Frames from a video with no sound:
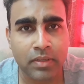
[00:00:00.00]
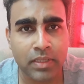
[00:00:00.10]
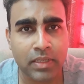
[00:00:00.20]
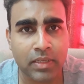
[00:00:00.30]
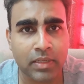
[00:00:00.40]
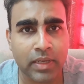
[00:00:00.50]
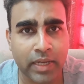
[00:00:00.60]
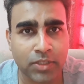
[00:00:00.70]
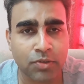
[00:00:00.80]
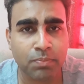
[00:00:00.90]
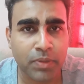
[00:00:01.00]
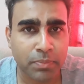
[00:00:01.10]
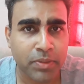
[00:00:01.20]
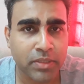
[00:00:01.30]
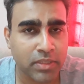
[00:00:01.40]
the actual
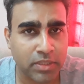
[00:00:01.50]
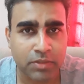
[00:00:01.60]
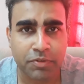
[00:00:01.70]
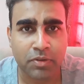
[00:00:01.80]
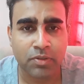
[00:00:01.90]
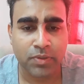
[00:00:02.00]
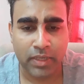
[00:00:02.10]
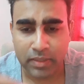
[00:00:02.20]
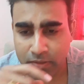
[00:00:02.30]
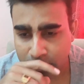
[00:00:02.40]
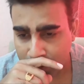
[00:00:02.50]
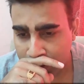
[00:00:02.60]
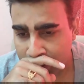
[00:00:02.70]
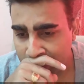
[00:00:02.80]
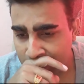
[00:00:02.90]
purpose is different altogether.
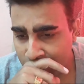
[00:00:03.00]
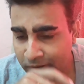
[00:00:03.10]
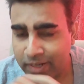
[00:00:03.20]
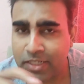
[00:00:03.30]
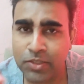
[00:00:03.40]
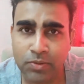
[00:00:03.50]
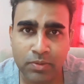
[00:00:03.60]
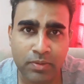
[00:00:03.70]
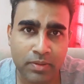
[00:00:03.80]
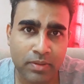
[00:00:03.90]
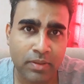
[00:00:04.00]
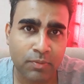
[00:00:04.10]
So one has to